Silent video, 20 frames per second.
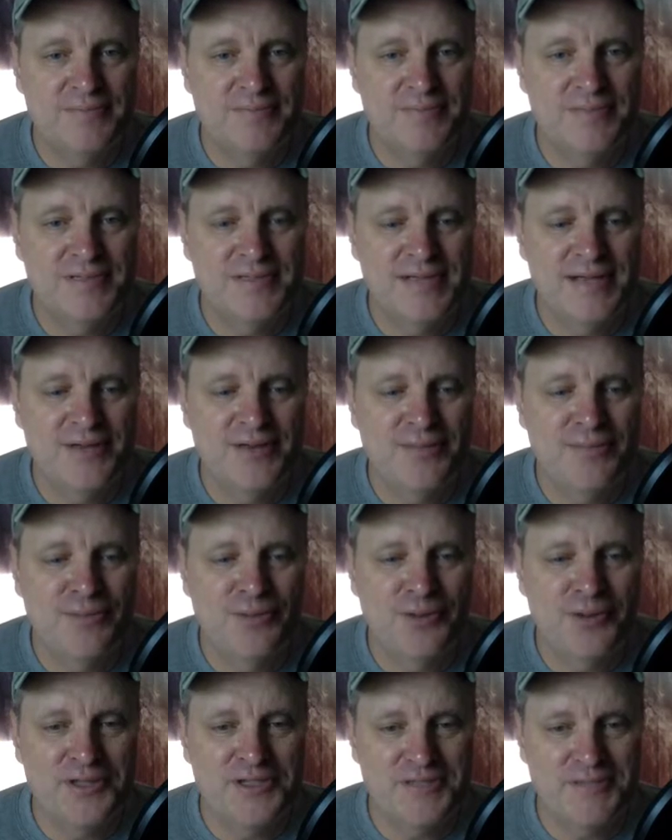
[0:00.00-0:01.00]
say that
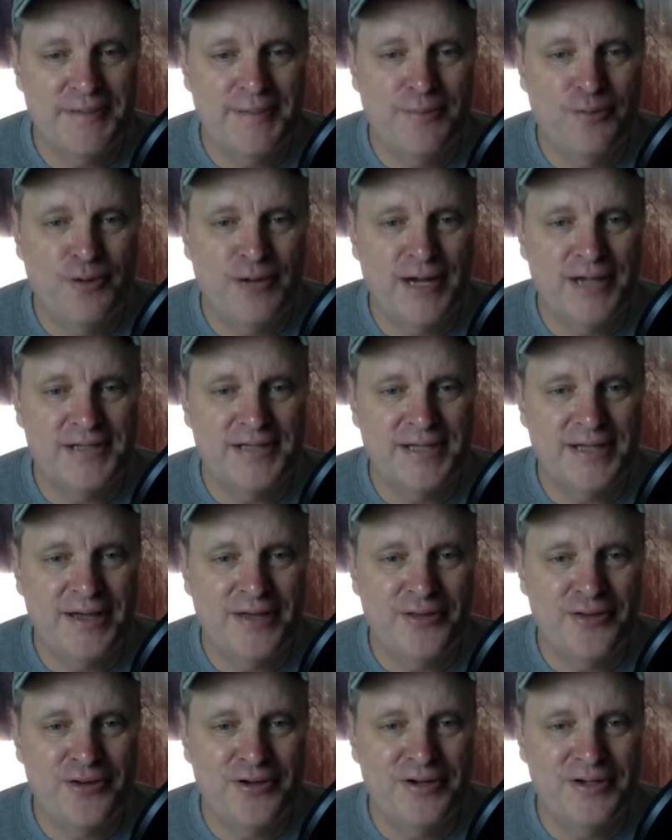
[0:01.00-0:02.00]
millions of people got
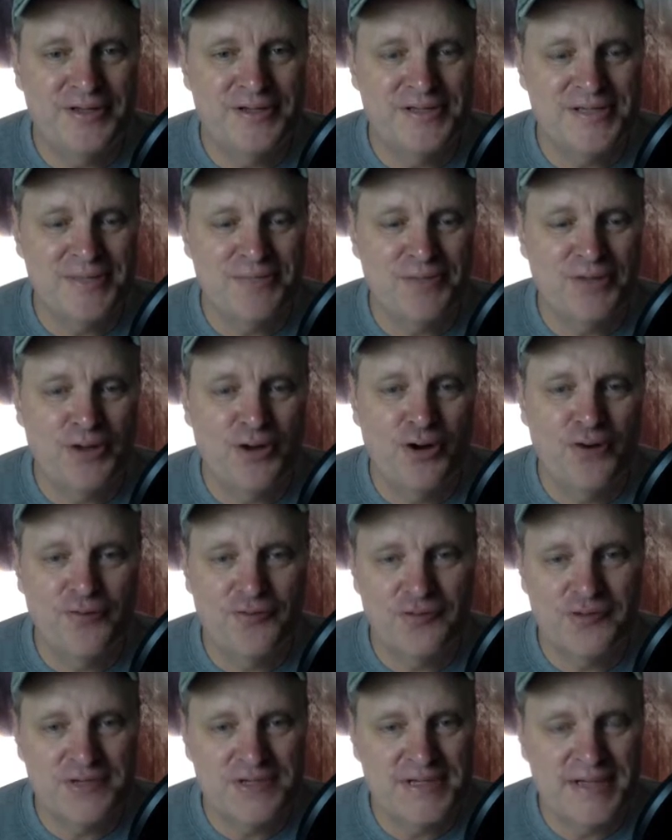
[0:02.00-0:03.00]
together and did something all
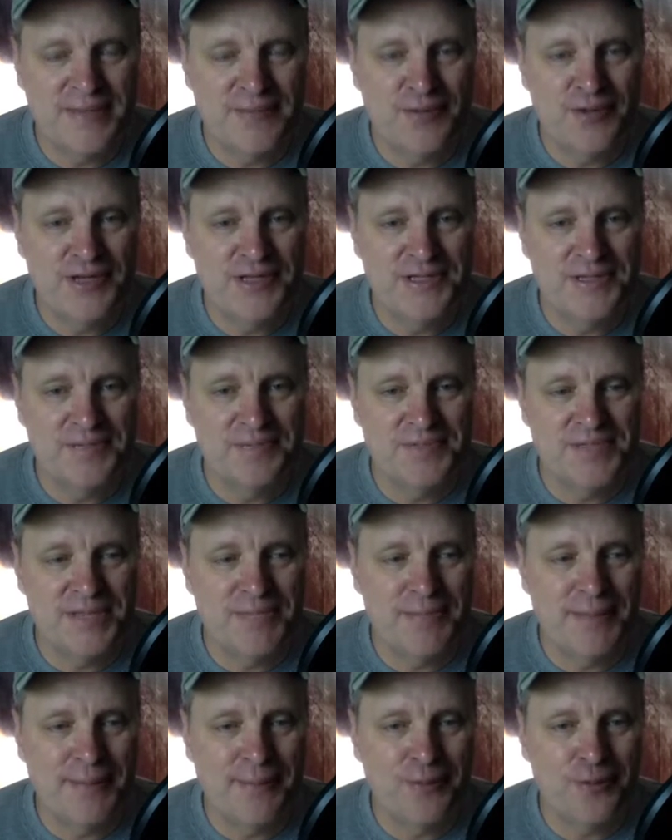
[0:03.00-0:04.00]
for the same reason.
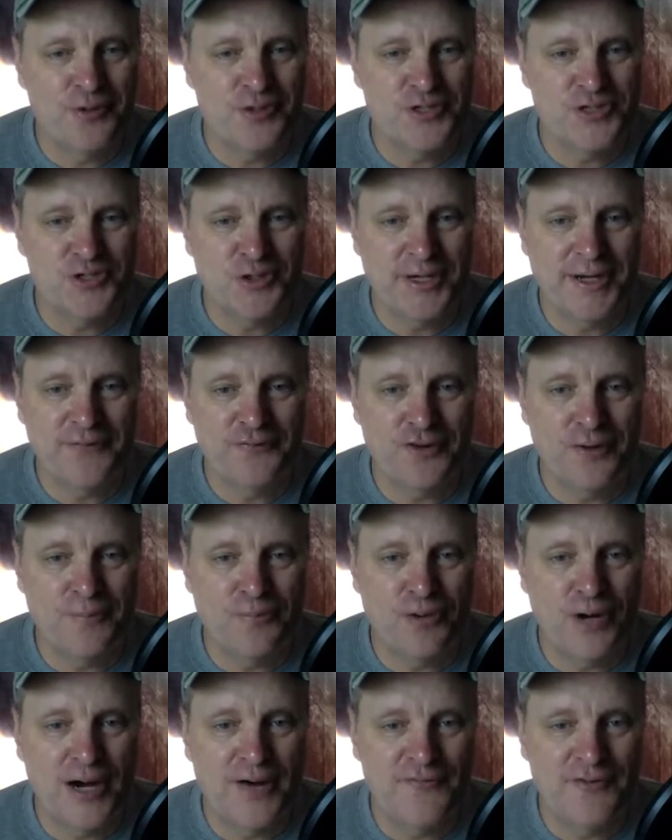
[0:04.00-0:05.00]
Some people are just looking for a
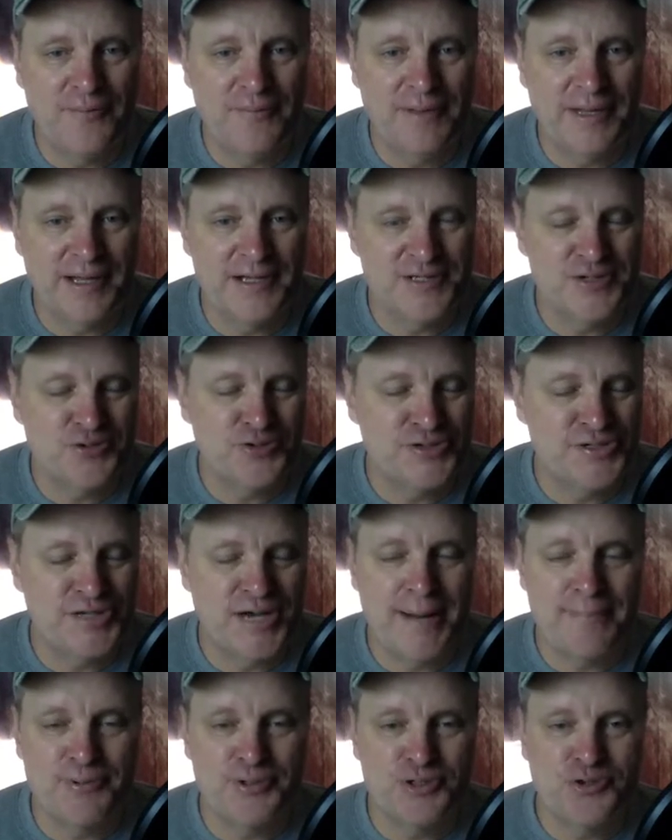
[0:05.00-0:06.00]
profit because there's
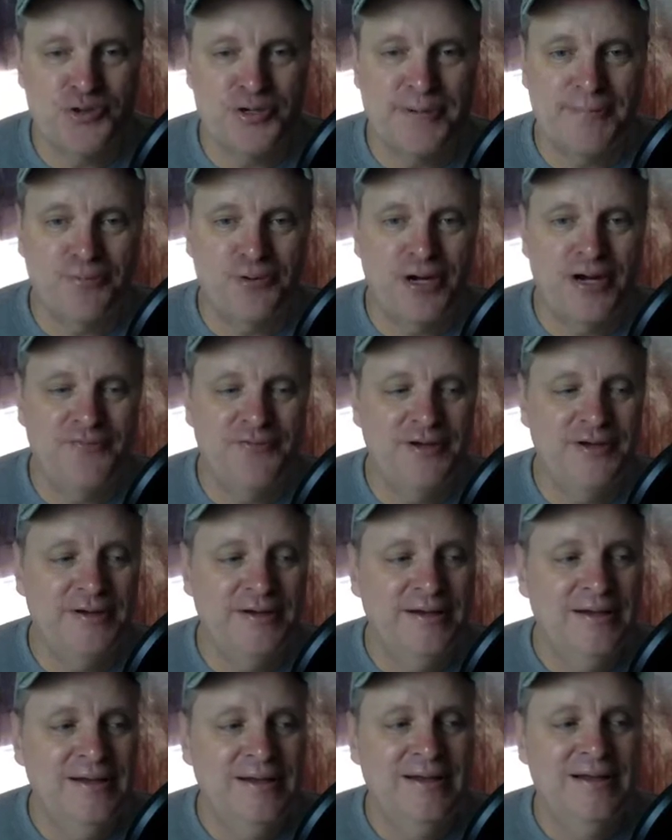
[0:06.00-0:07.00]
an opportunity to
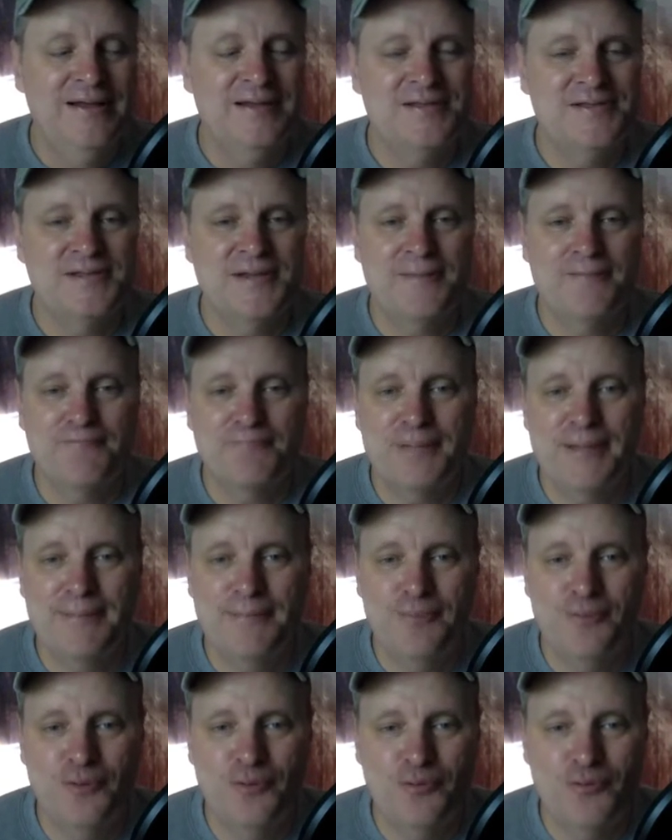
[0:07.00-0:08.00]
profit. Some
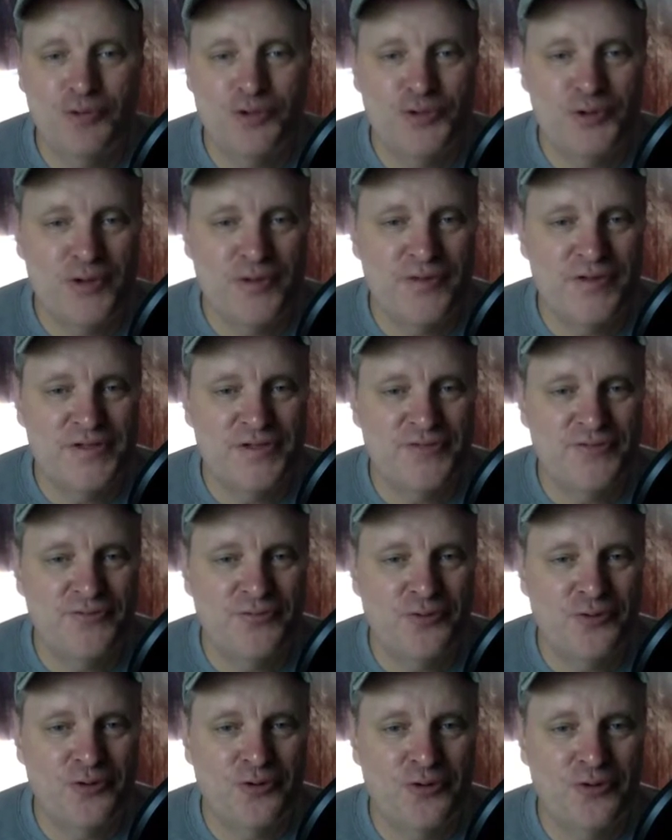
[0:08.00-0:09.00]
people were doing this
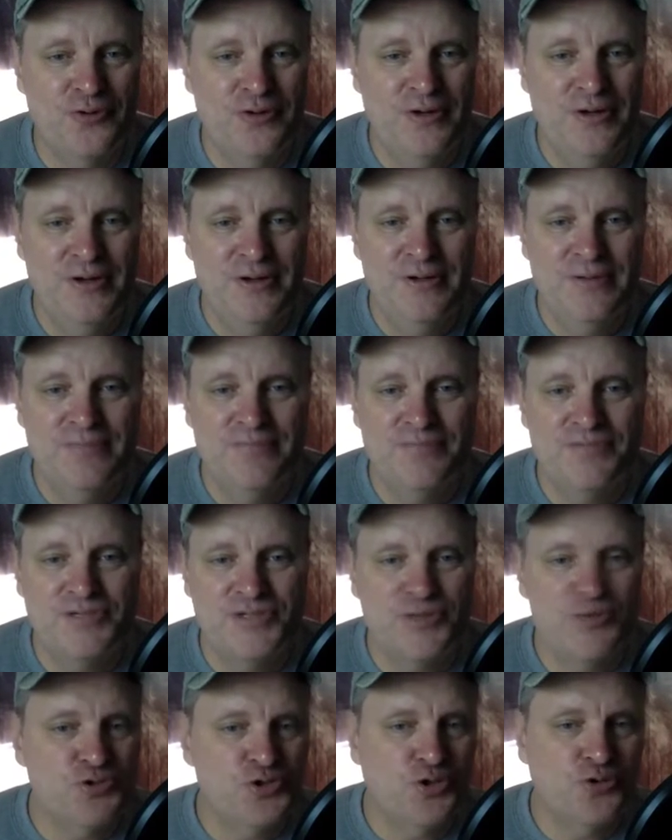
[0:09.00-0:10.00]
for
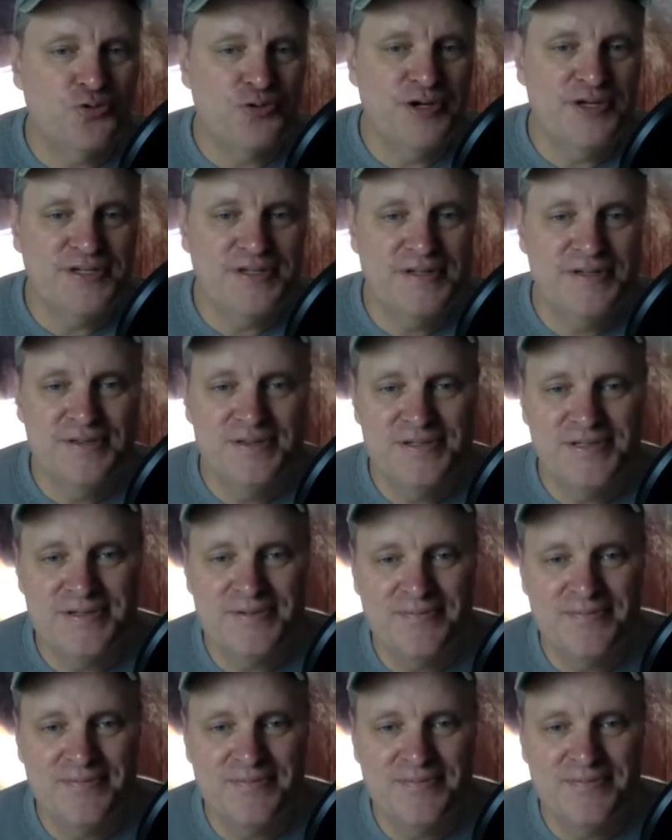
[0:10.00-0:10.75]
social reasons.